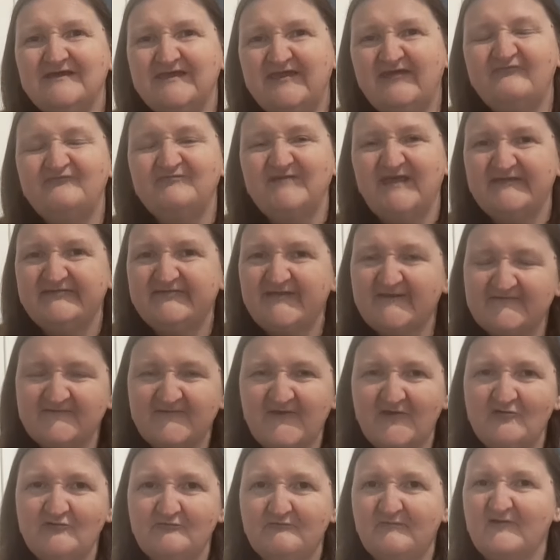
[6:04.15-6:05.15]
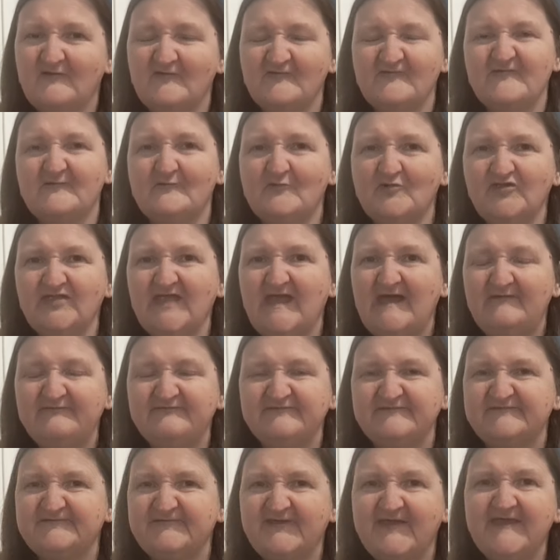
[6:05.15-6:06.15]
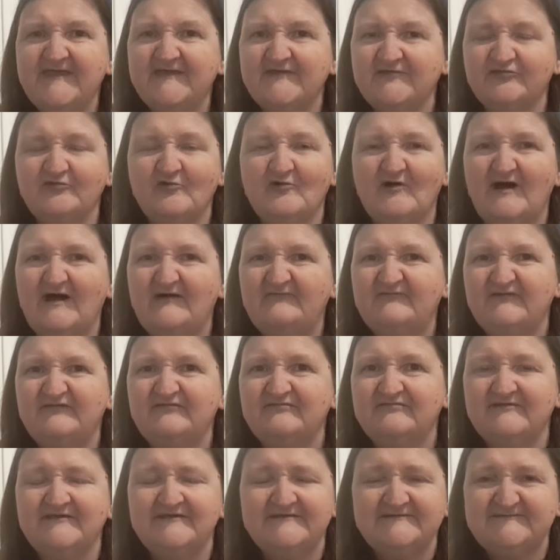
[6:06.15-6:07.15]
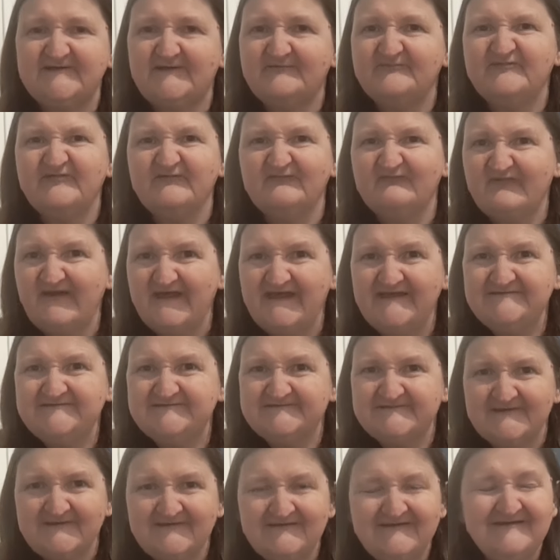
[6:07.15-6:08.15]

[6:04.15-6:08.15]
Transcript: give me a discount because I'm only having steak and not having chips and veg.